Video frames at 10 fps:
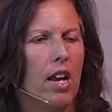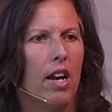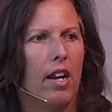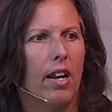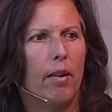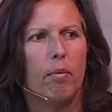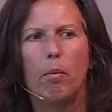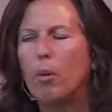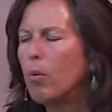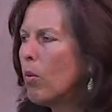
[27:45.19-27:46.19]
Um,
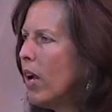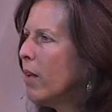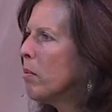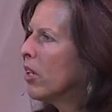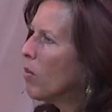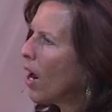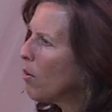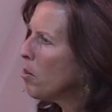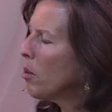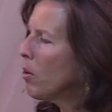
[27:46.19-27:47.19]
but, when, but I
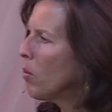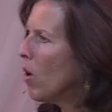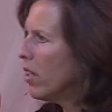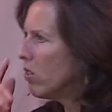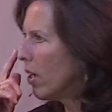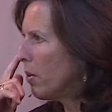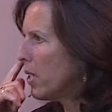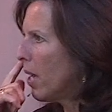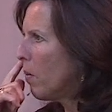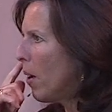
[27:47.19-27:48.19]
remember once I was
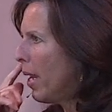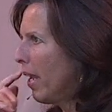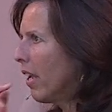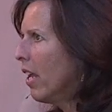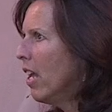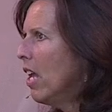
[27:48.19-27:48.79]
at a wedding